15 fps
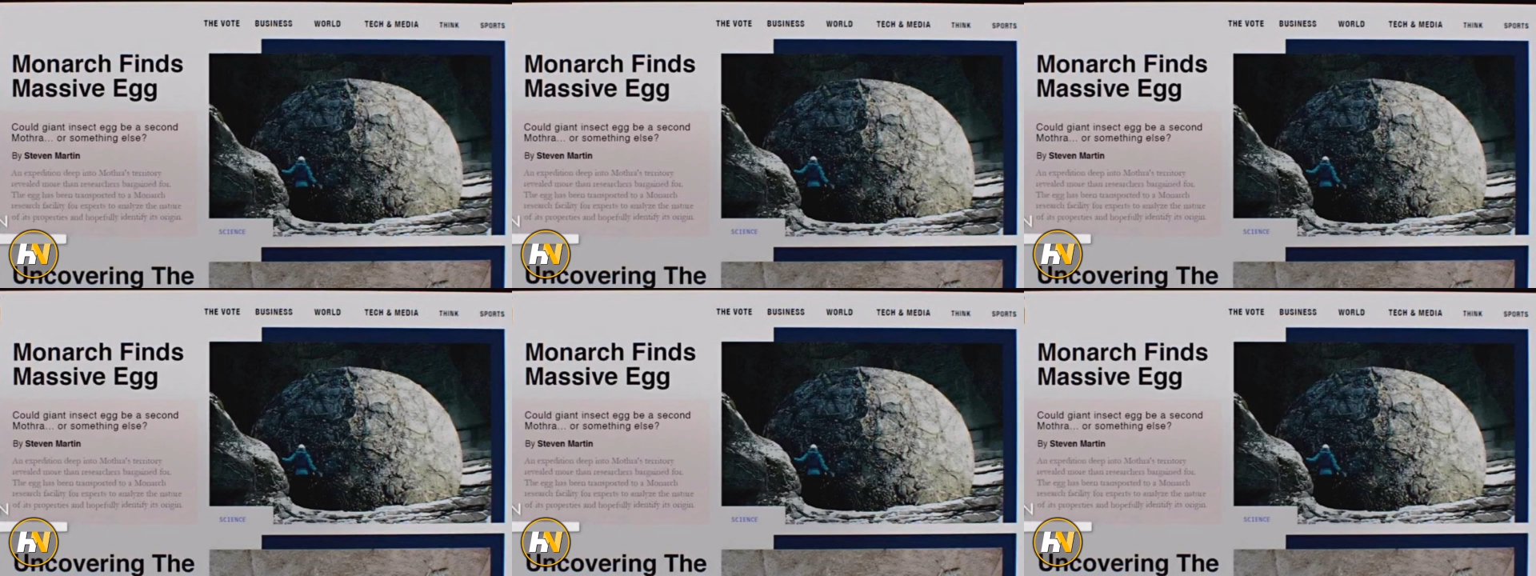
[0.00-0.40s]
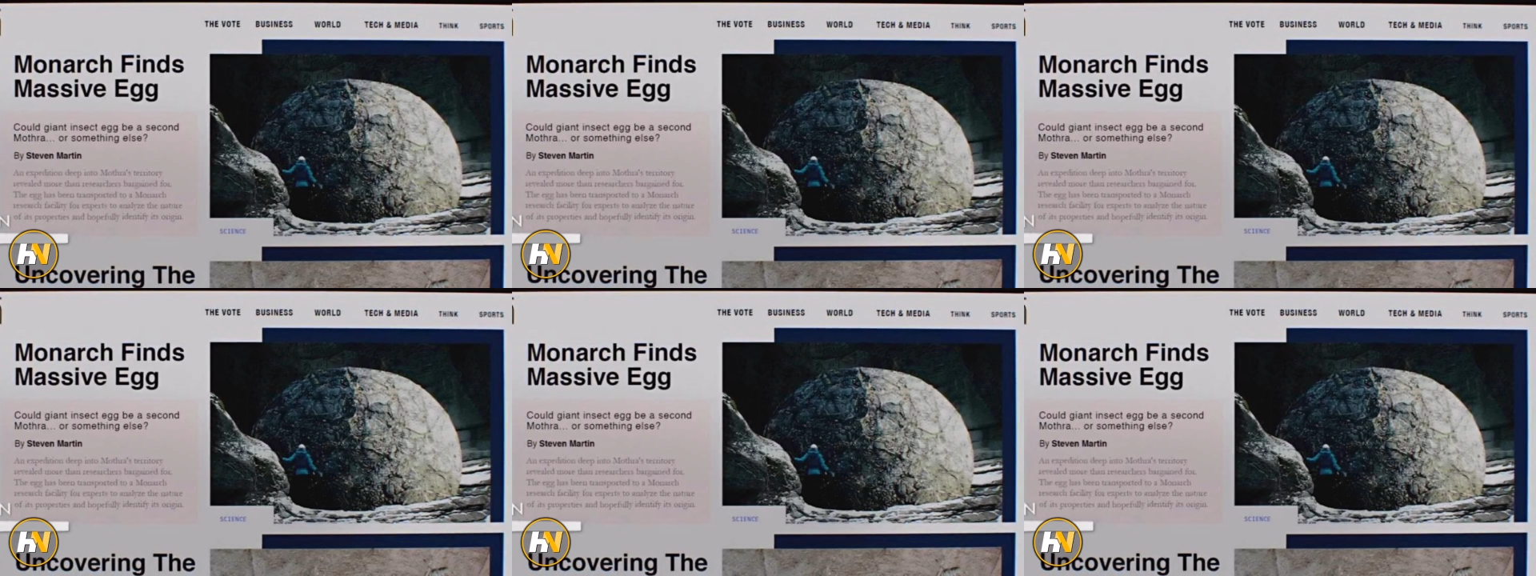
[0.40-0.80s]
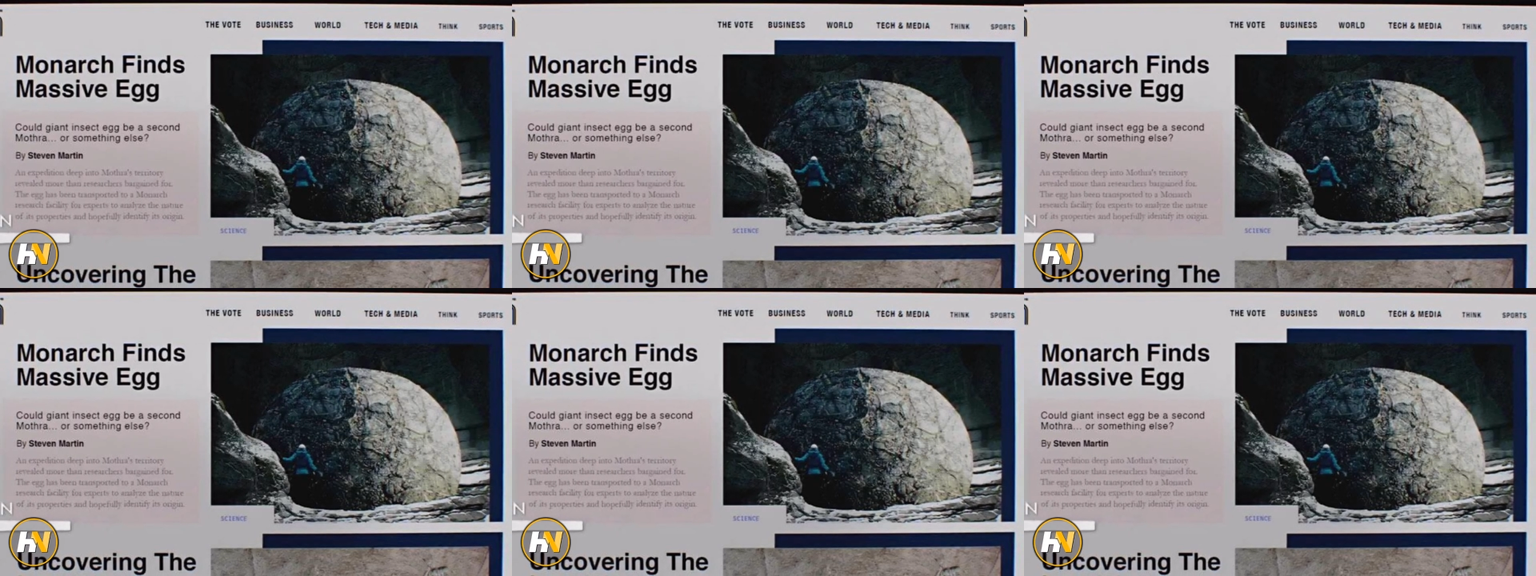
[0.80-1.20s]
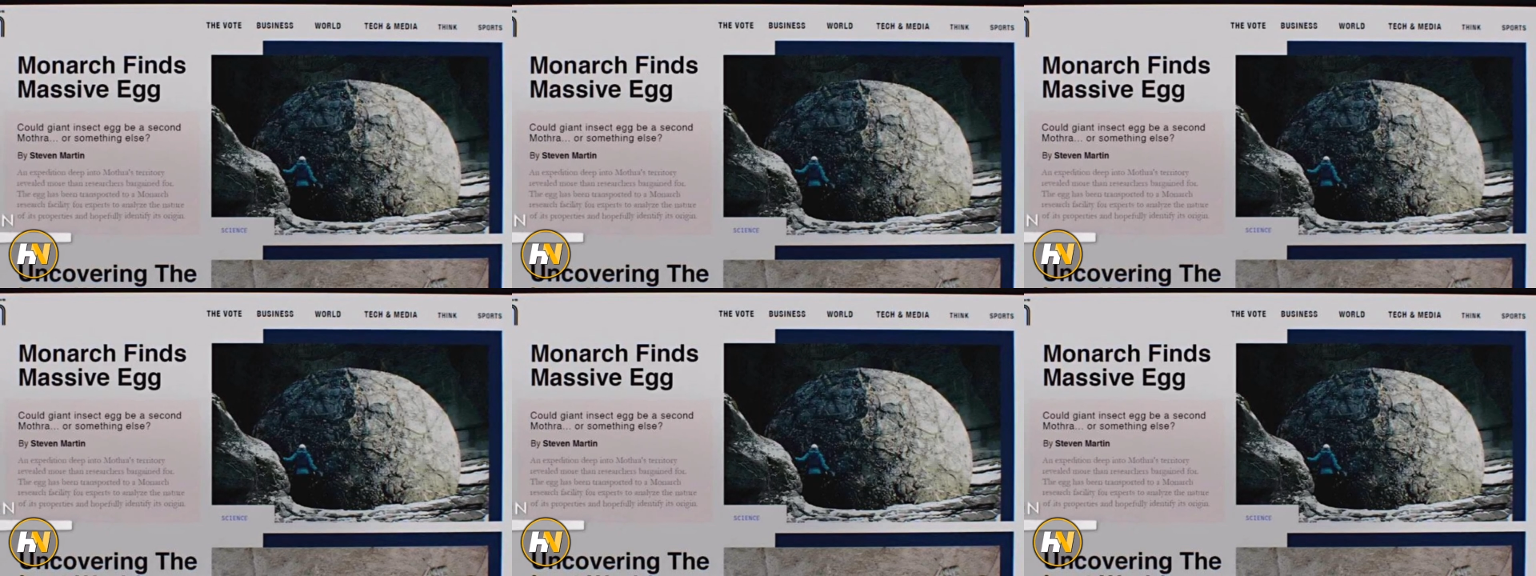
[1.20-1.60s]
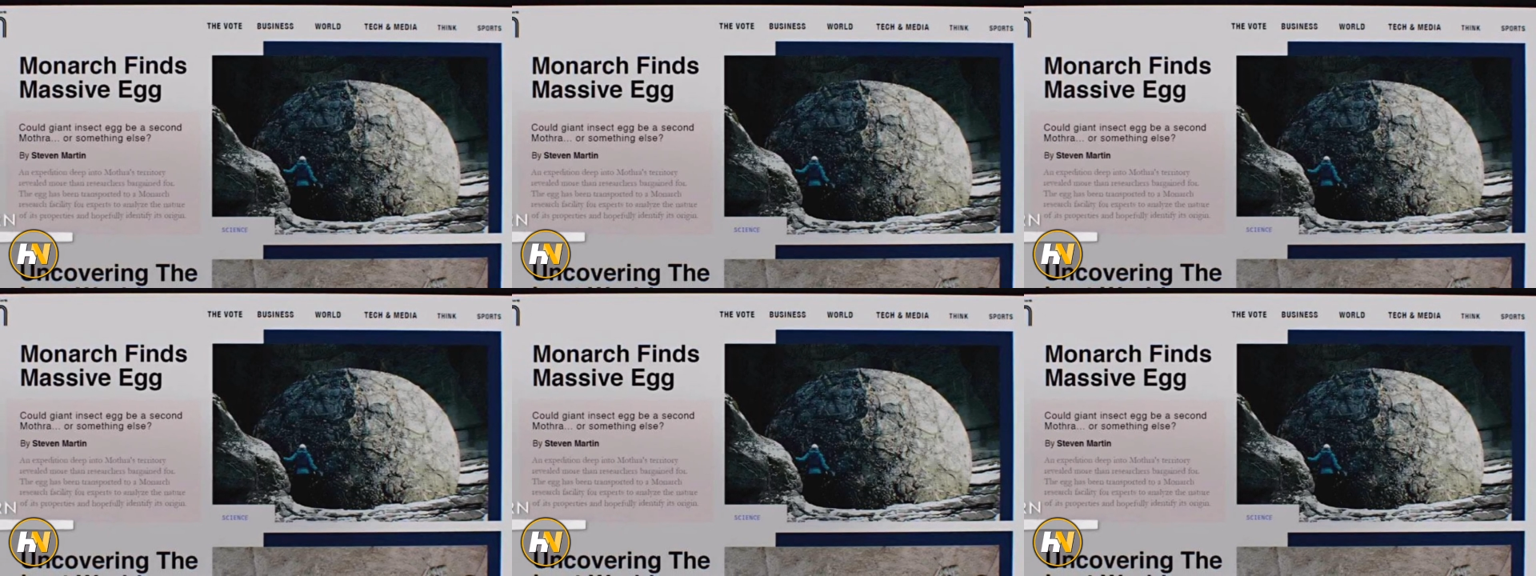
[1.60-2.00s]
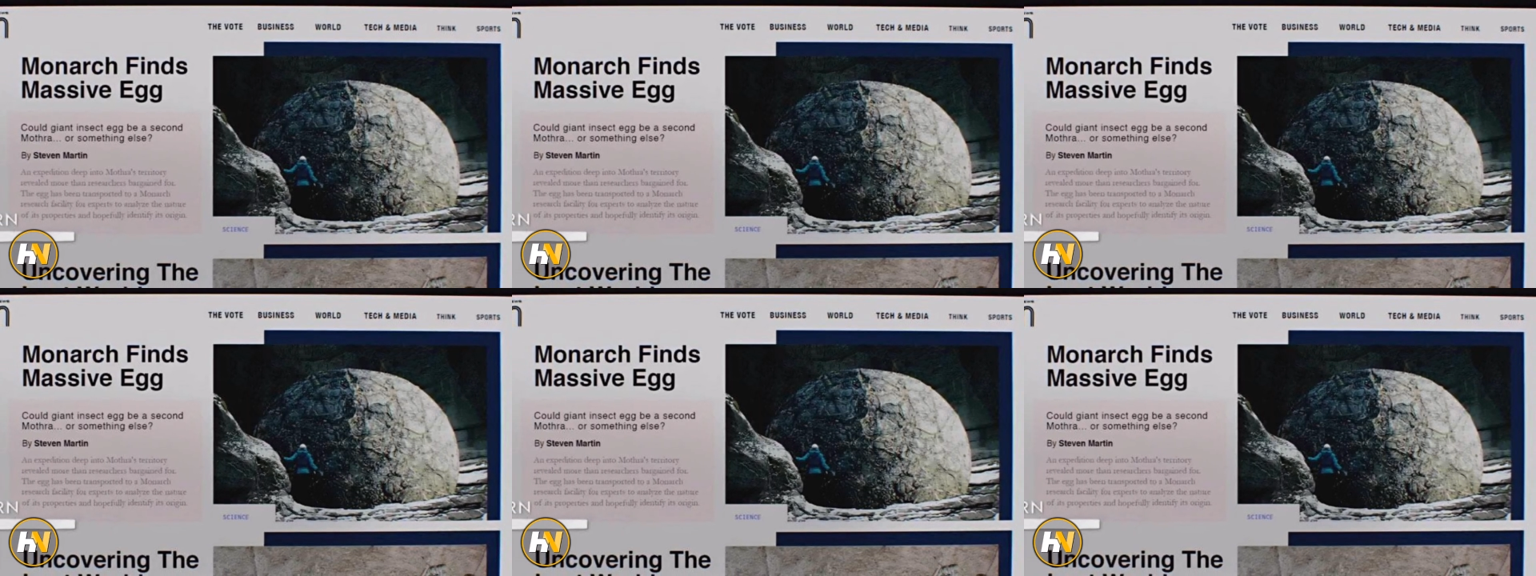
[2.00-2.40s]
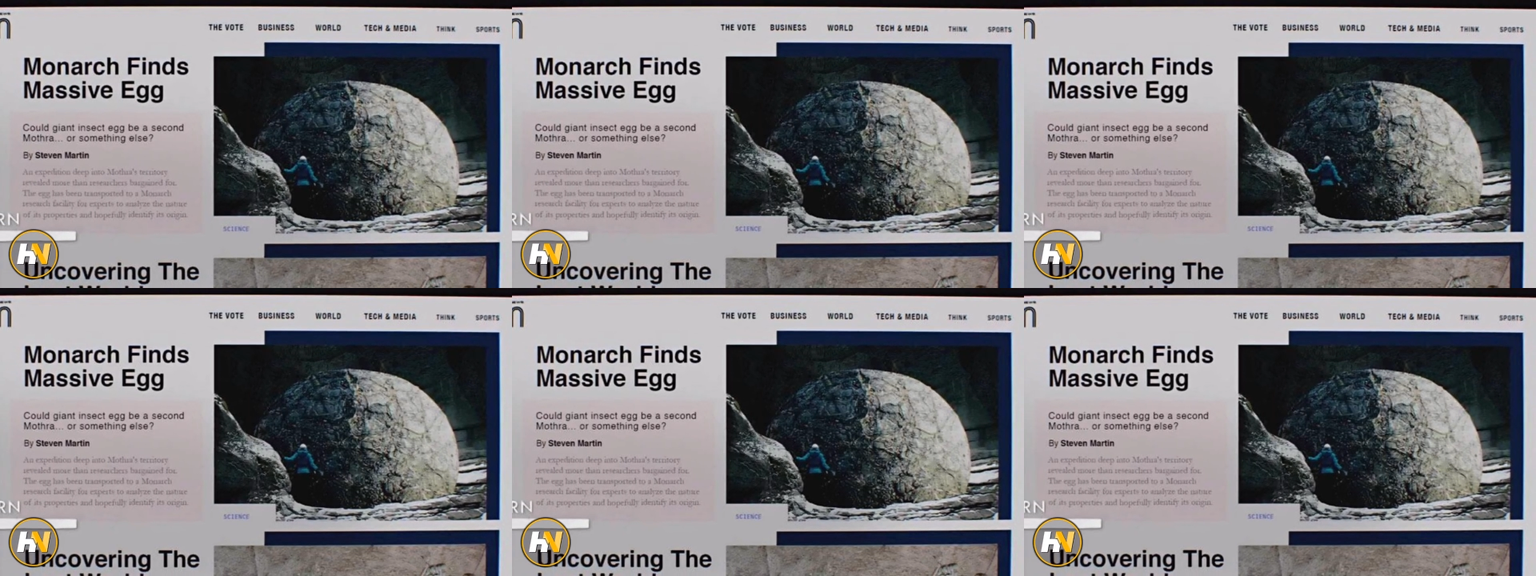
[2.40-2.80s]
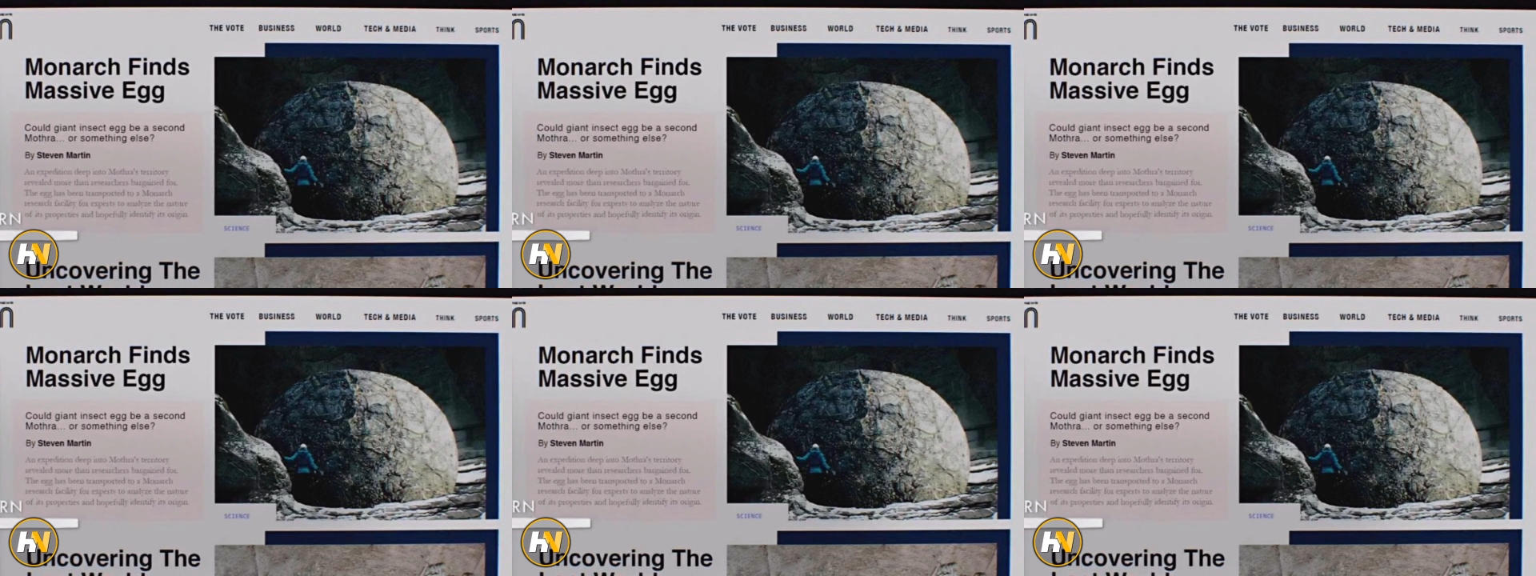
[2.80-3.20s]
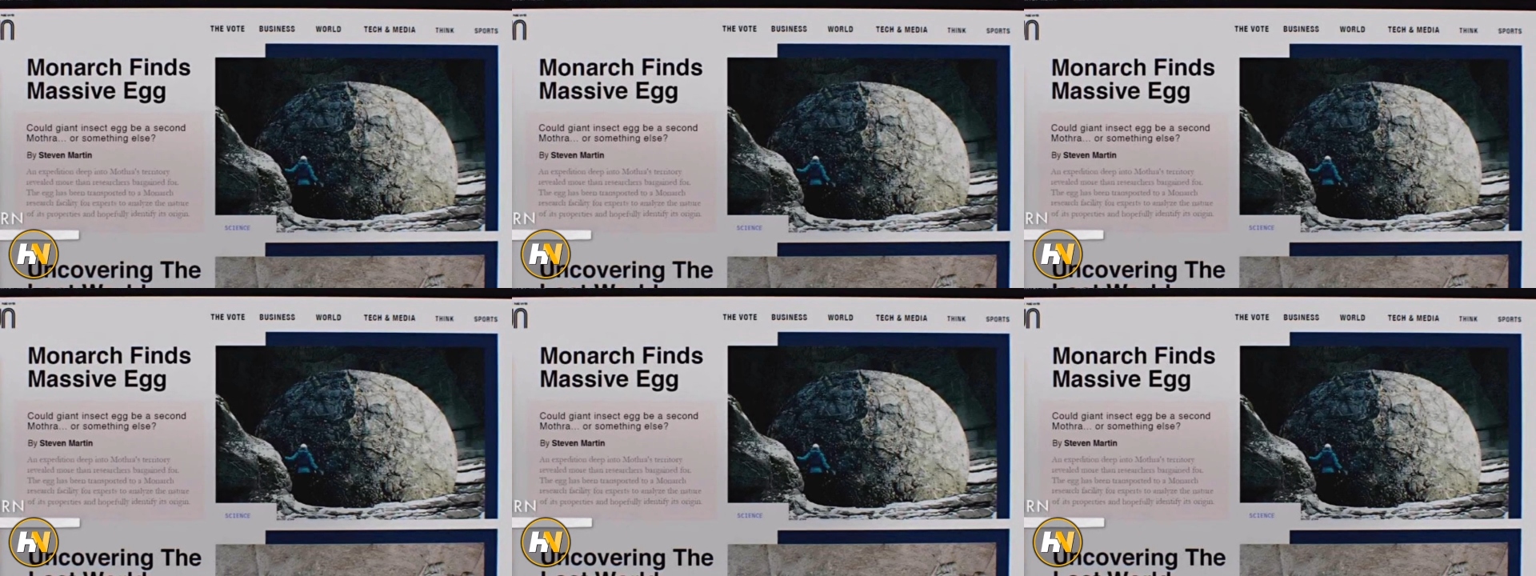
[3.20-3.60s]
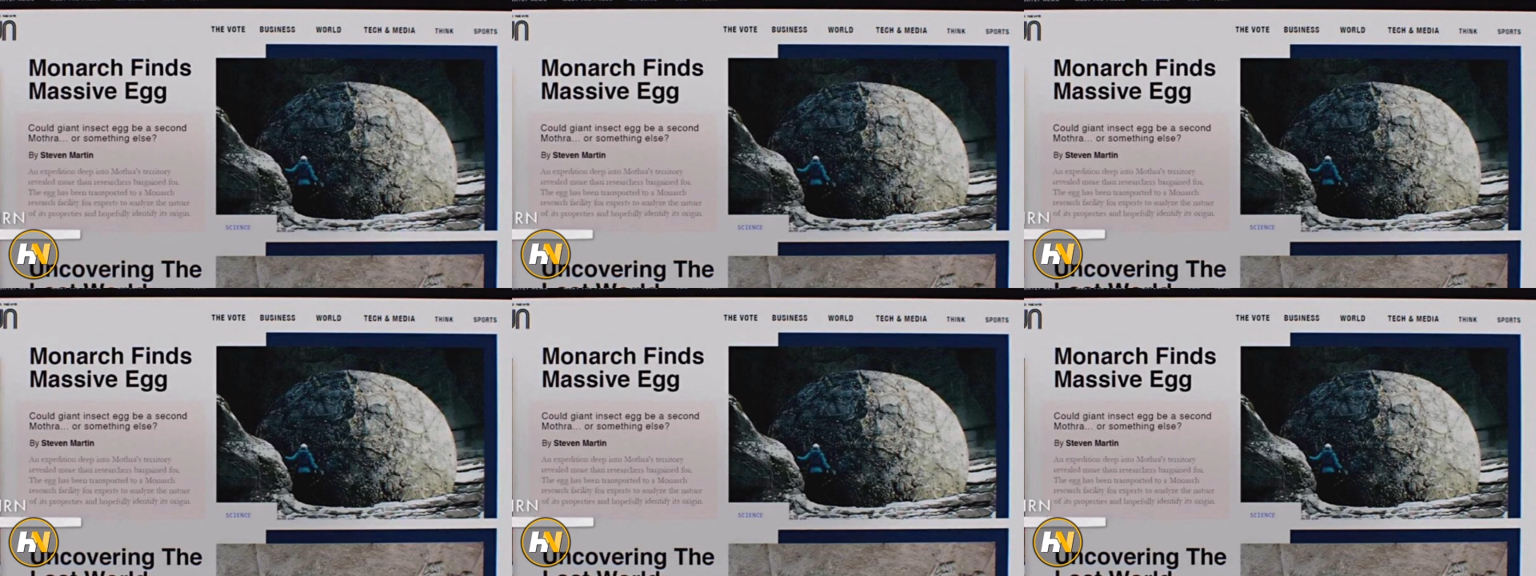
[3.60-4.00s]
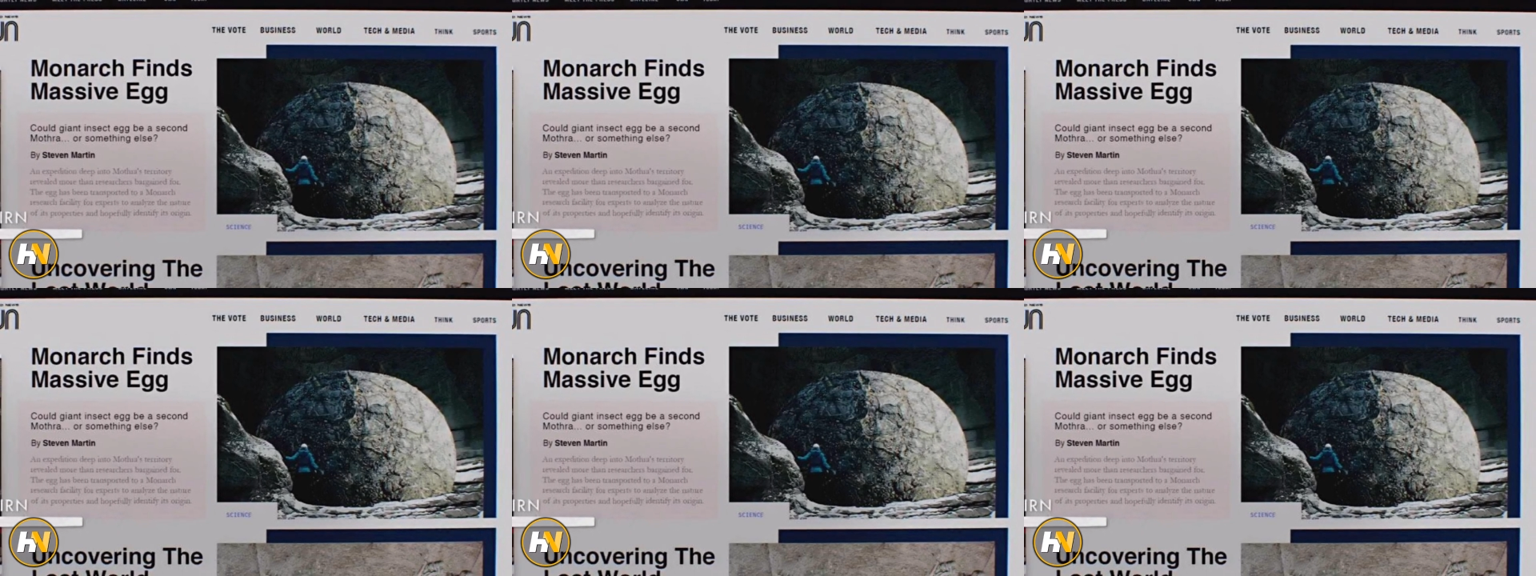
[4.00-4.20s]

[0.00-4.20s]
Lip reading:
[unreadable: no face in view]